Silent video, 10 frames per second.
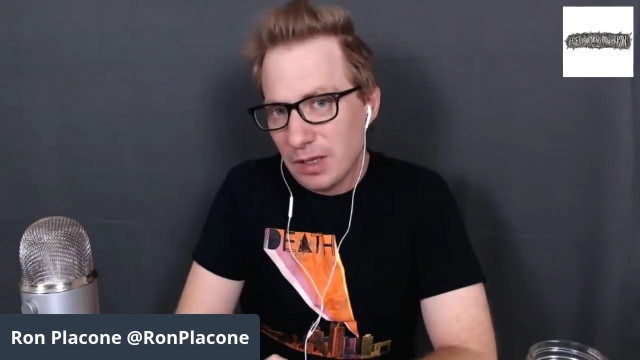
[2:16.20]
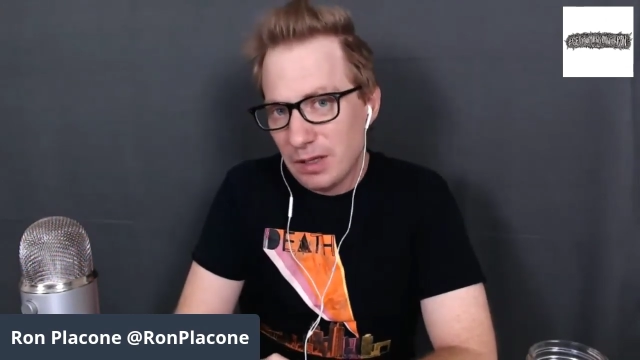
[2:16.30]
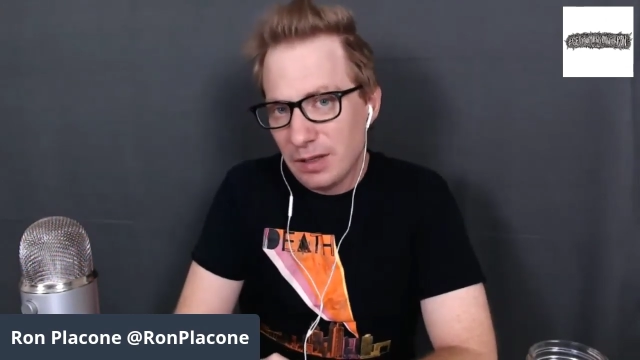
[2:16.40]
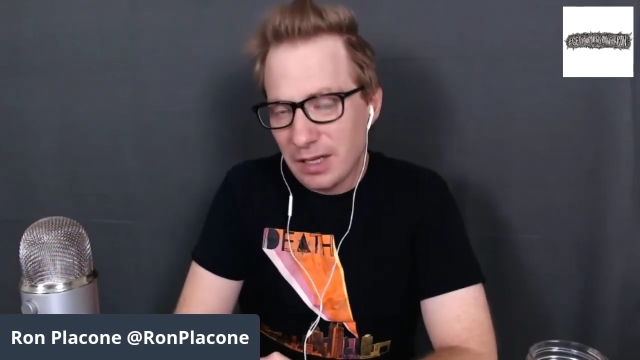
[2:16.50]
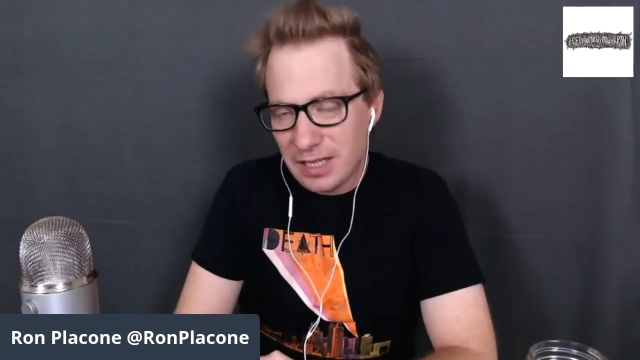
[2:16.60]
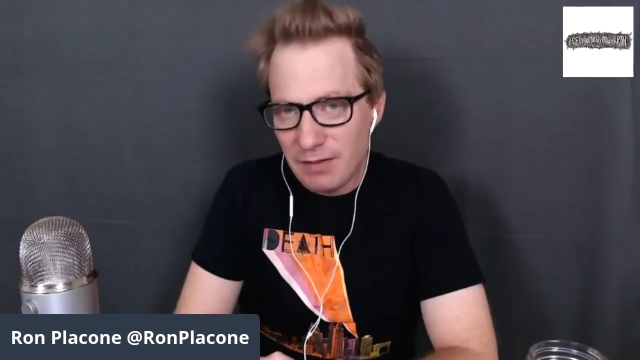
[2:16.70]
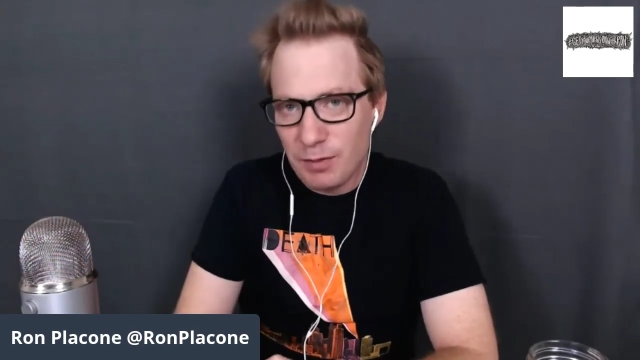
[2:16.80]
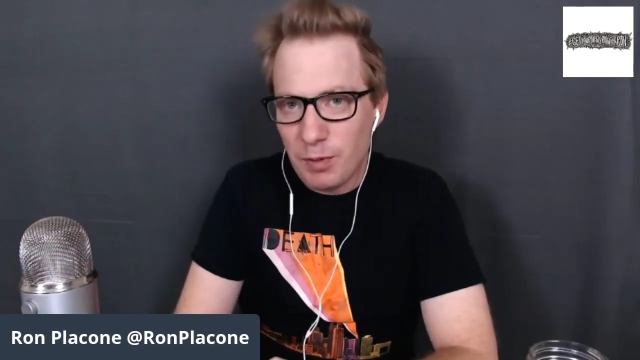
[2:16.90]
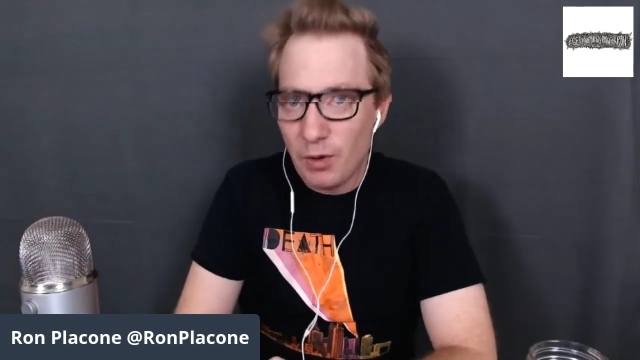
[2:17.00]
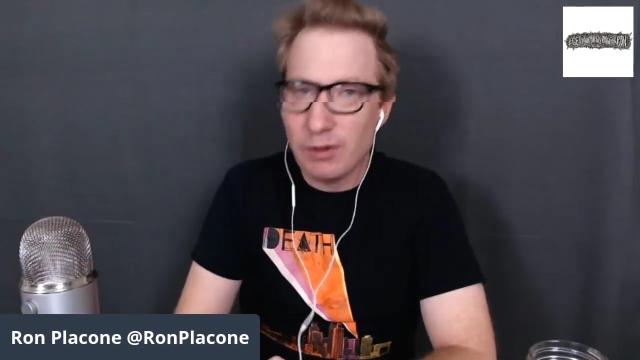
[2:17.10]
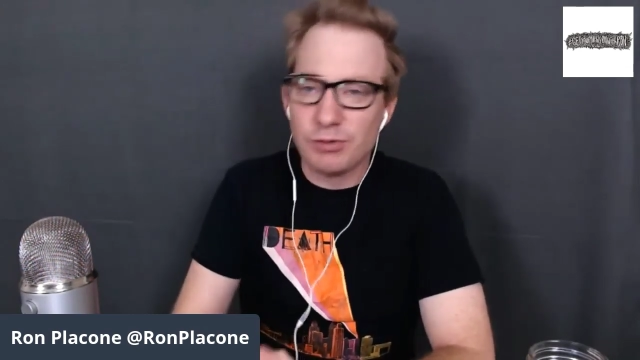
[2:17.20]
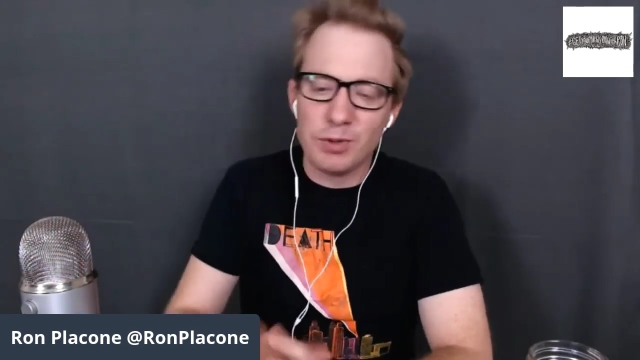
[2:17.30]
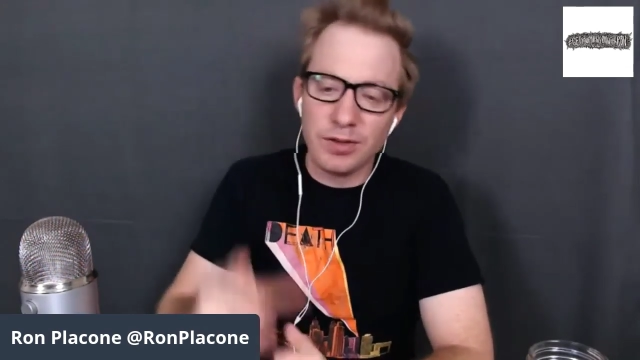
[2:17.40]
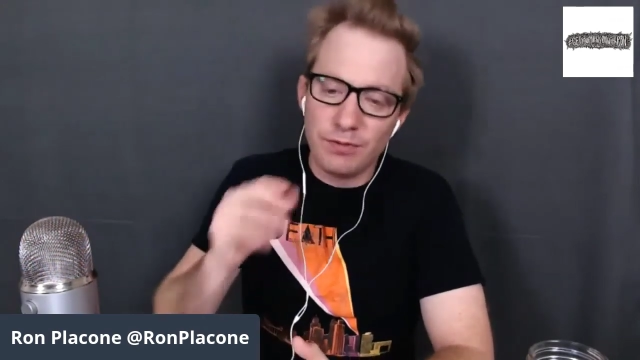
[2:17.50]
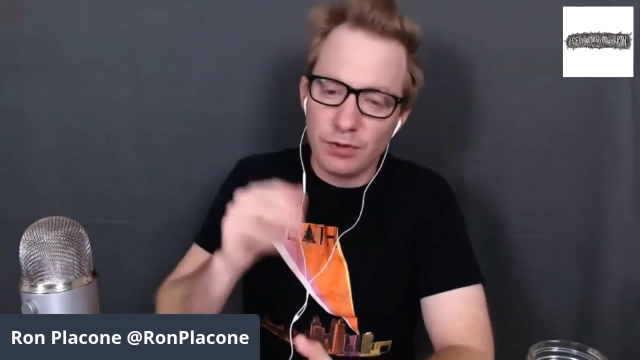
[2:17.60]
Like David Bowie was
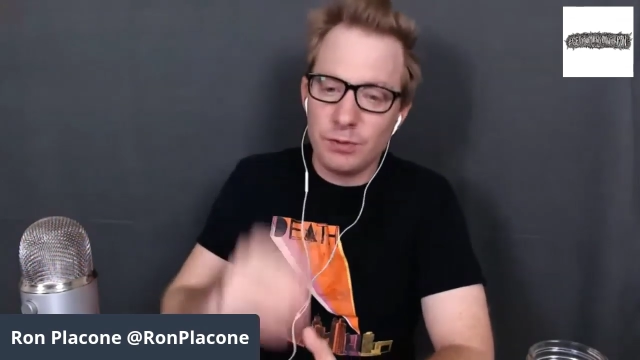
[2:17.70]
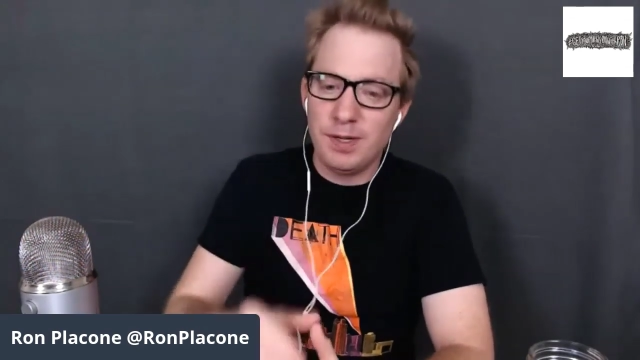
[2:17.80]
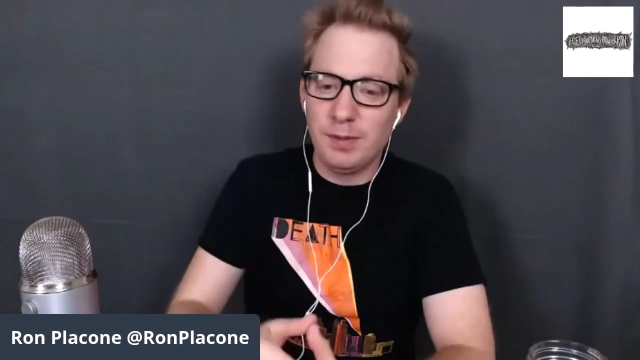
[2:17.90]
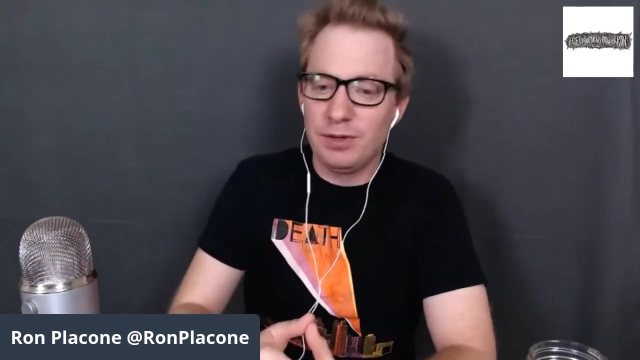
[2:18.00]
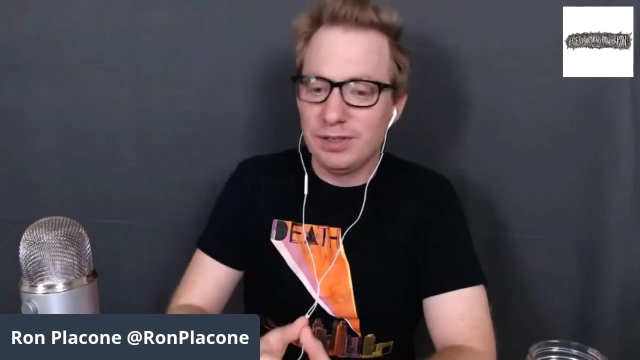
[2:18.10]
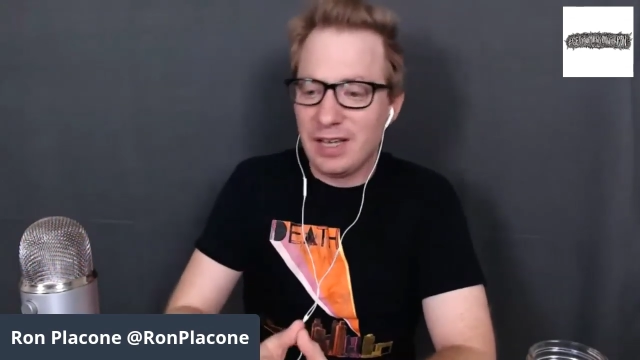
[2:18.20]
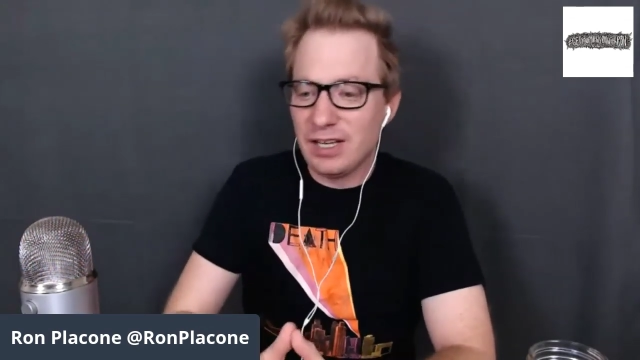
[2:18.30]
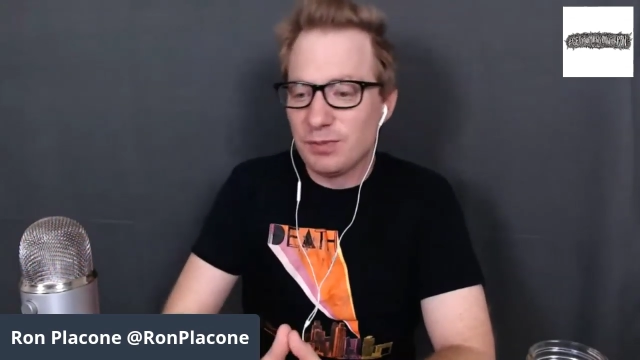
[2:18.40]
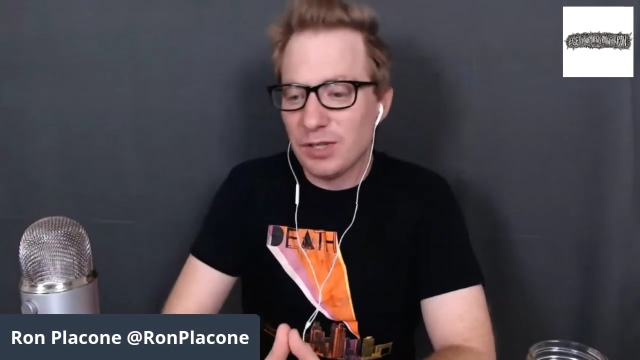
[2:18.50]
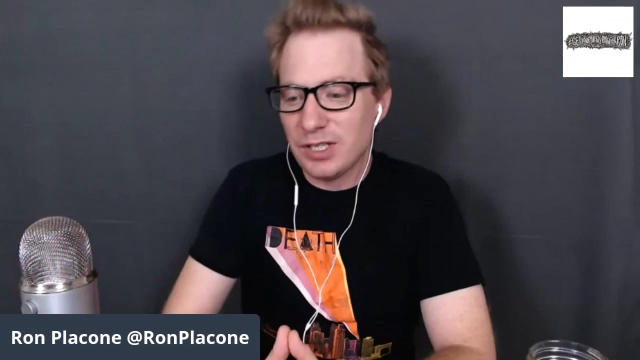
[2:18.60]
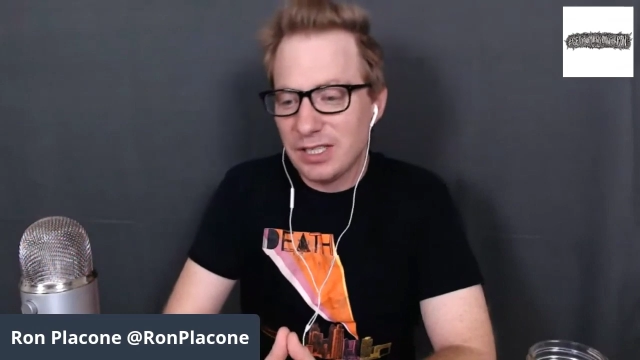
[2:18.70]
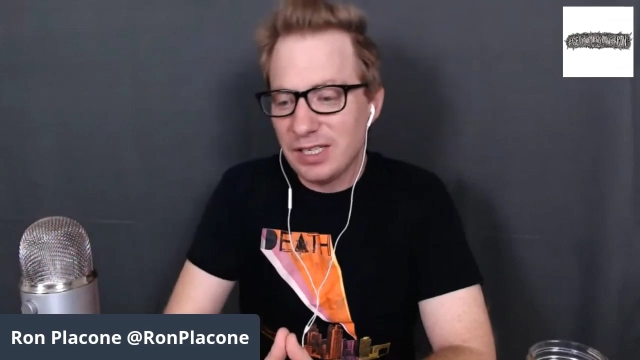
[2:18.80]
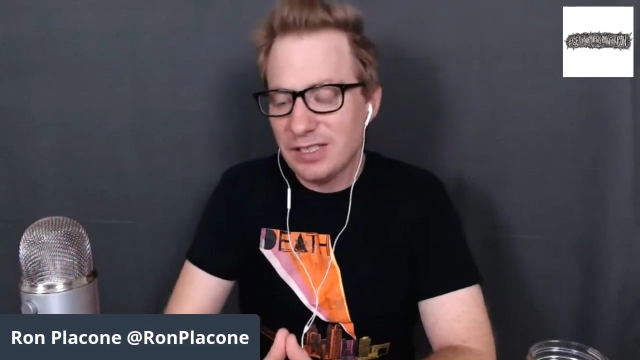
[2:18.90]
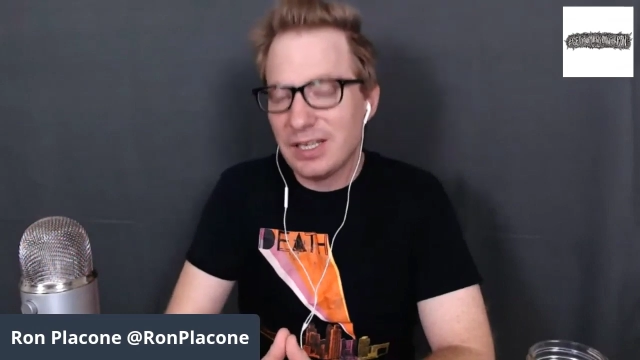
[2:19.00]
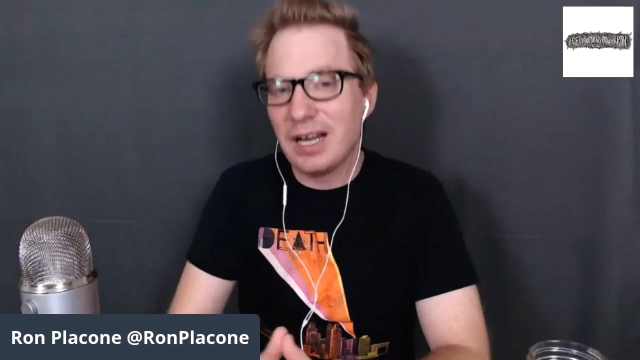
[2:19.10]
one of the first people to take
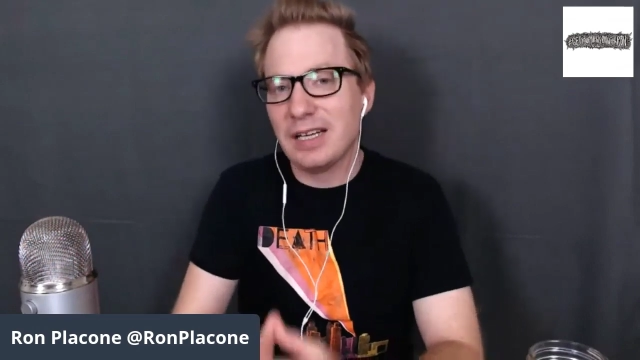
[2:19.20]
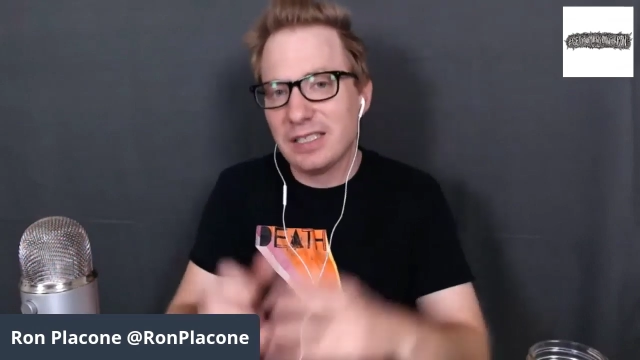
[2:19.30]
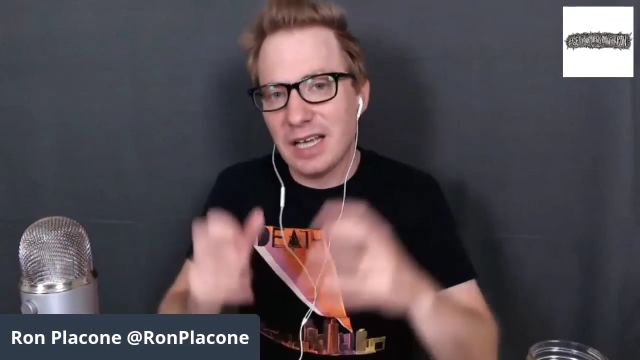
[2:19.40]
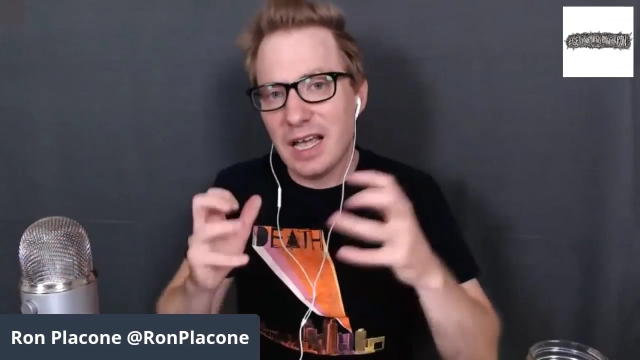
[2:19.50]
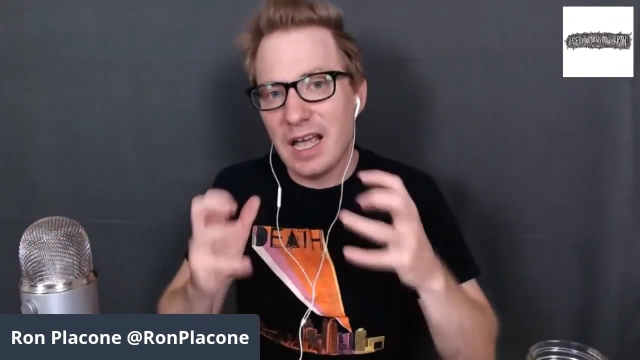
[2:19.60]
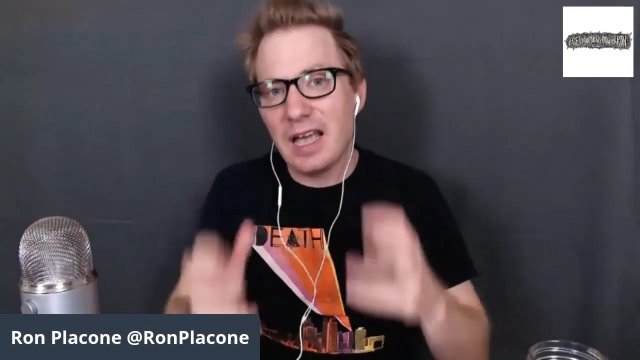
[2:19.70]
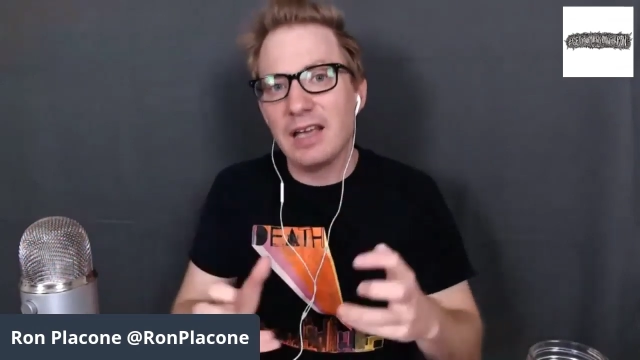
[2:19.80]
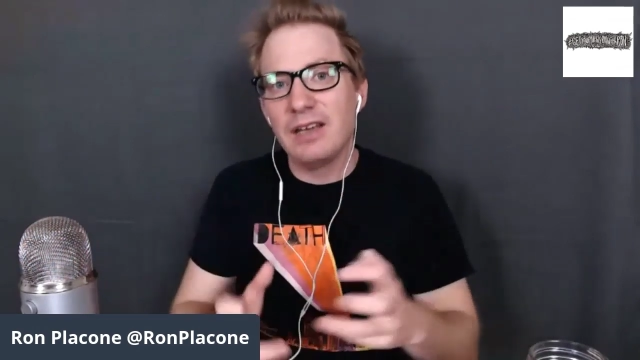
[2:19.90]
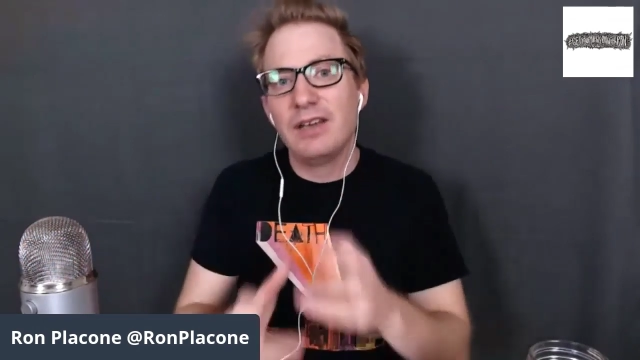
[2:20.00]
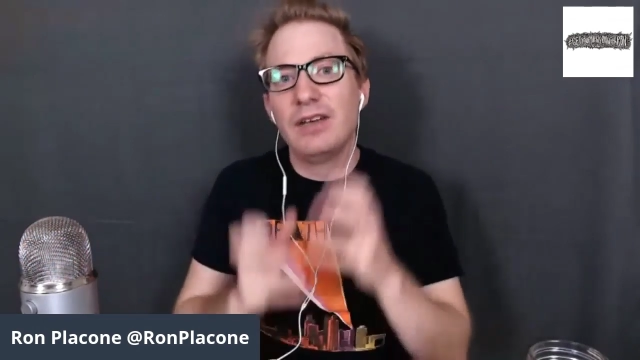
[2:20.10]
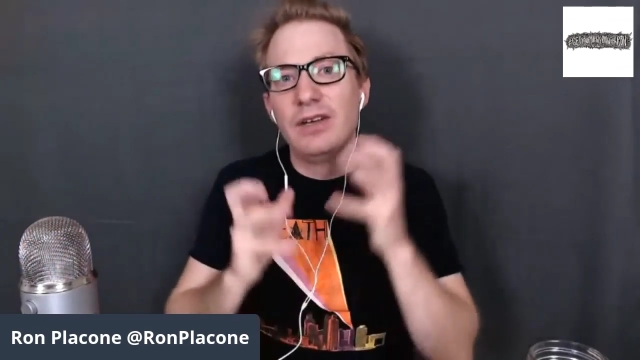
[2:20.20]
Springsteen aside and say, Hey,